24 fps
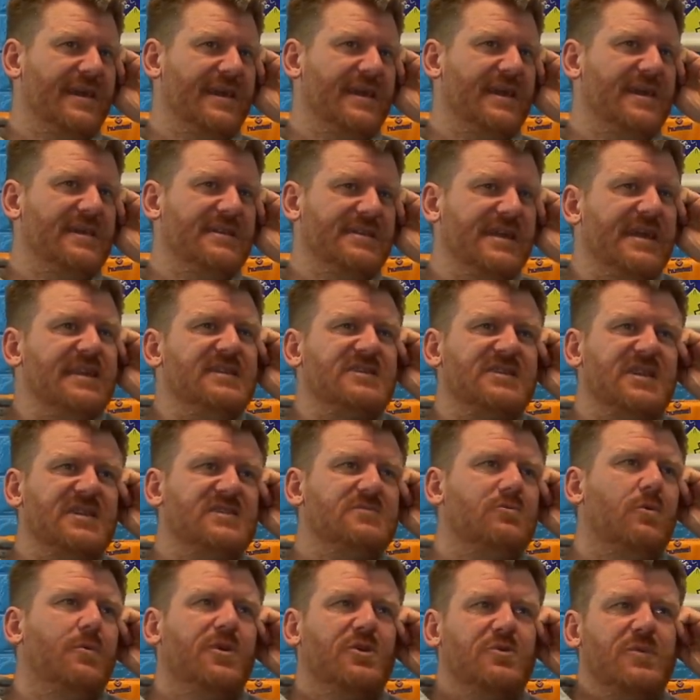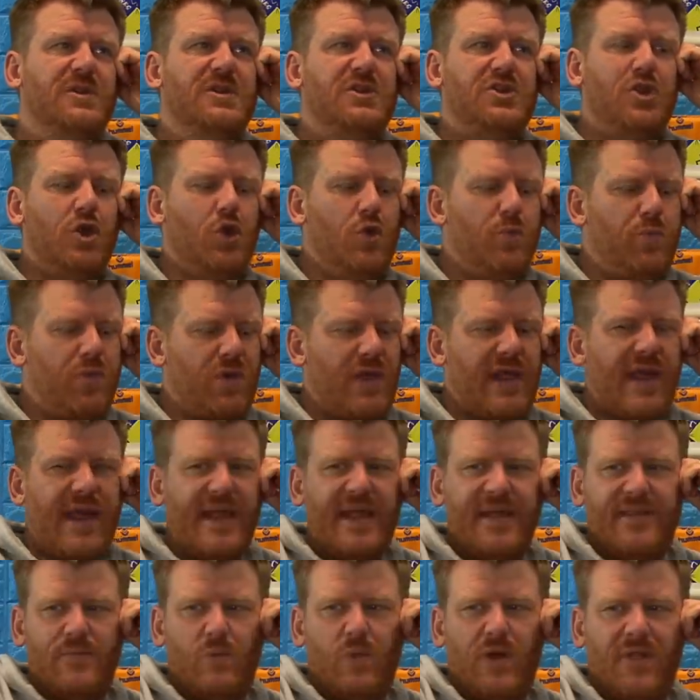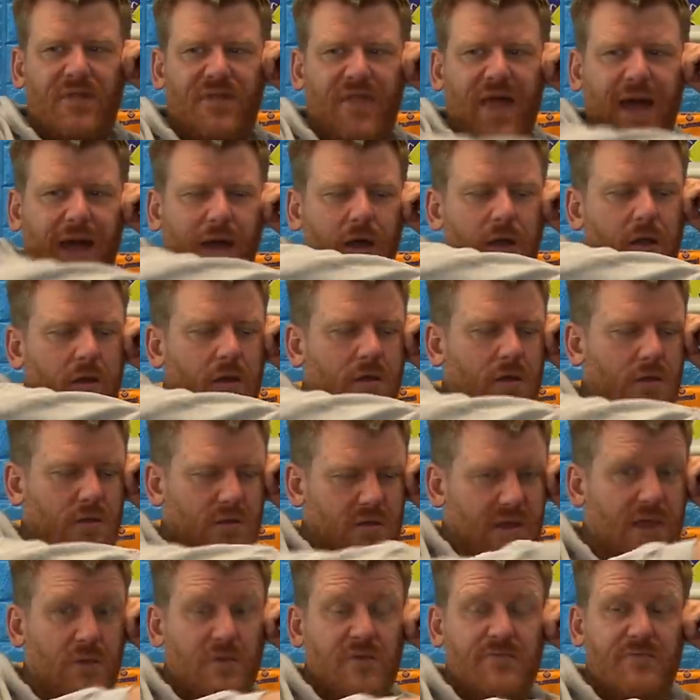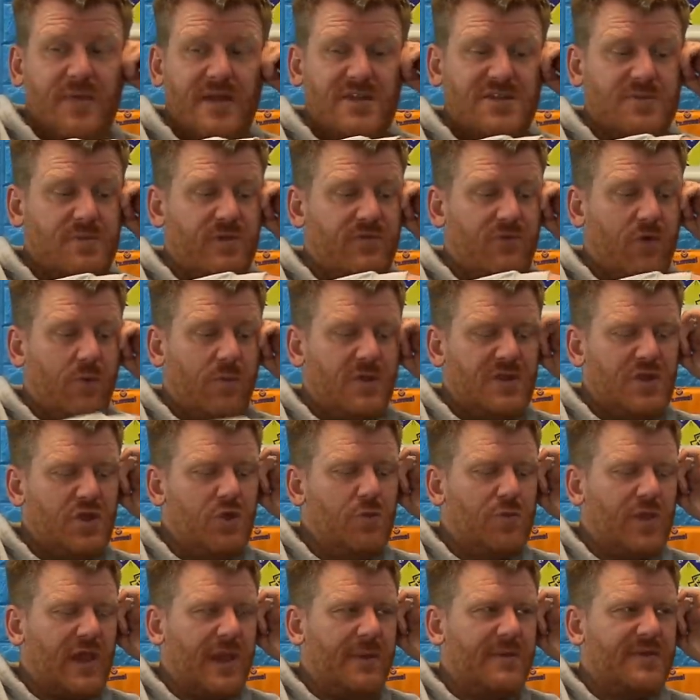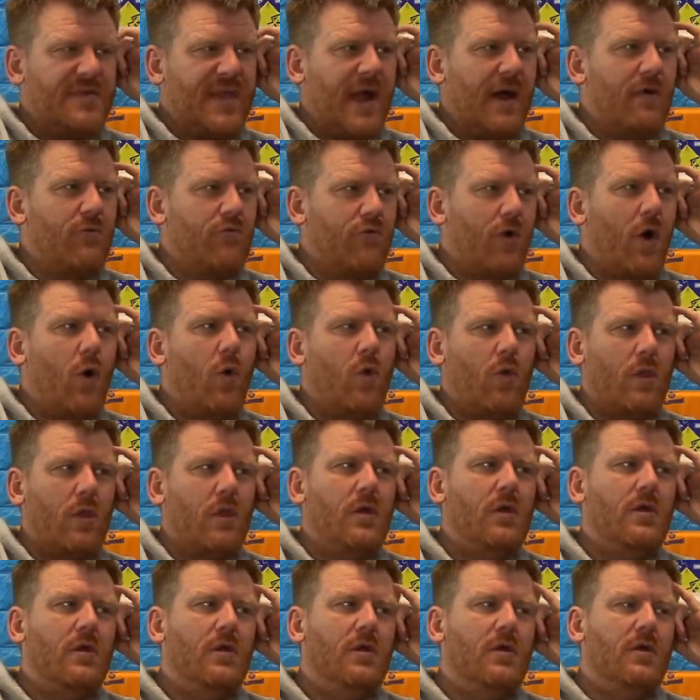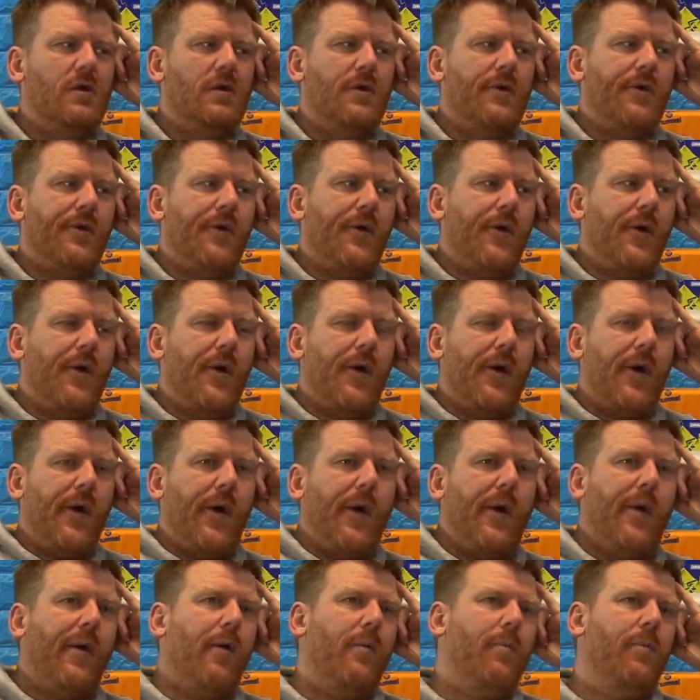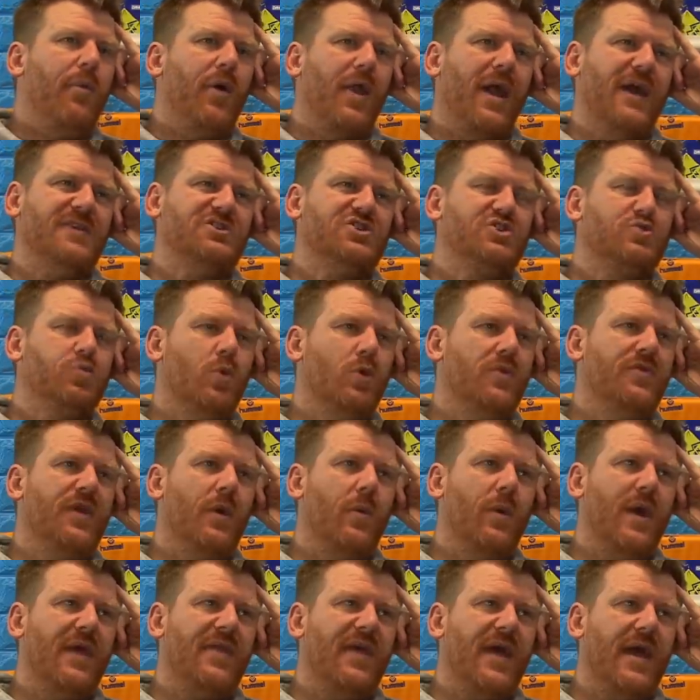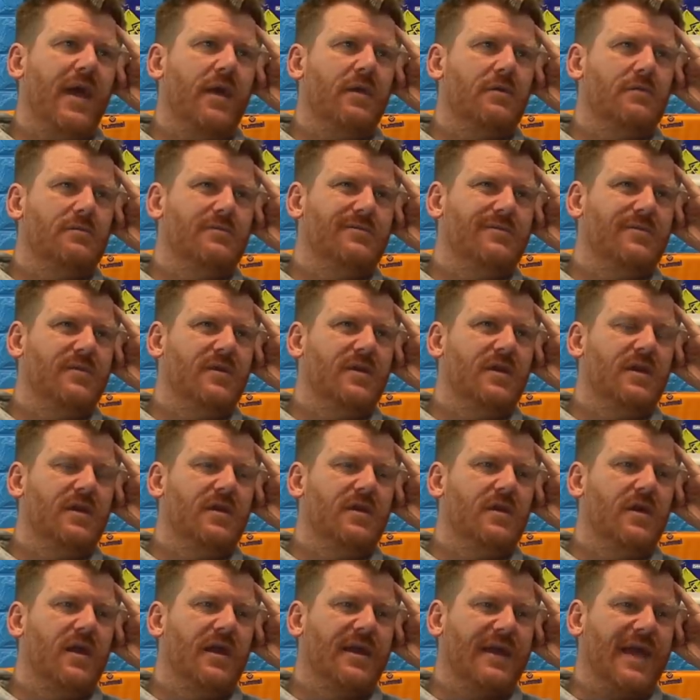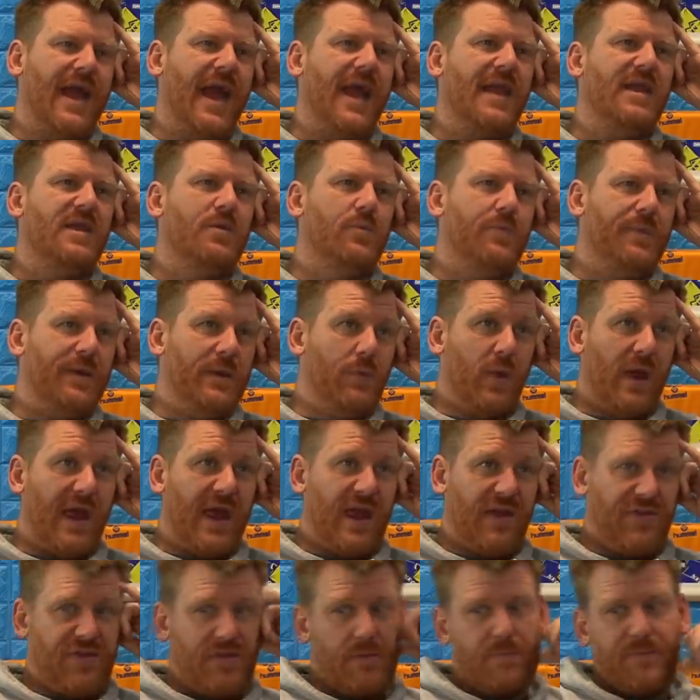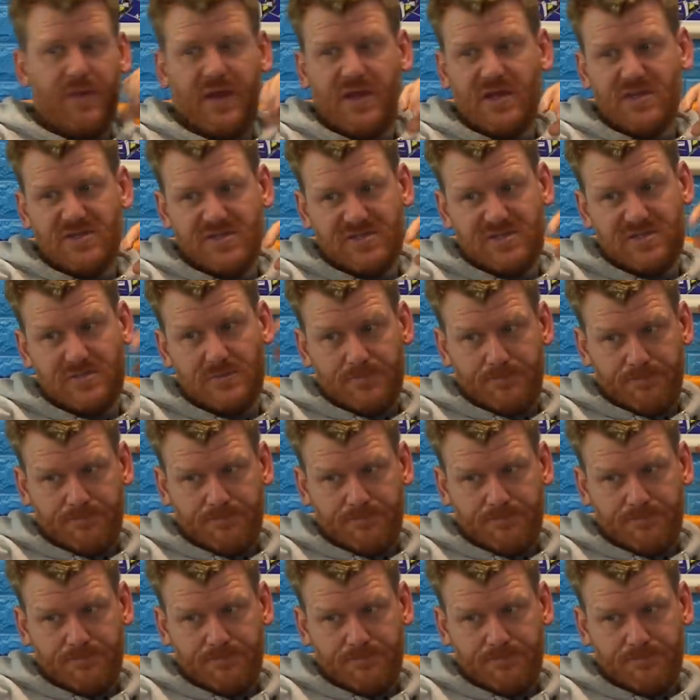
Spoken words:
He's an interesting one because we do play with that, like we've mentioned before, we do play with that role. But I just wonder whether, again, it would be worth it because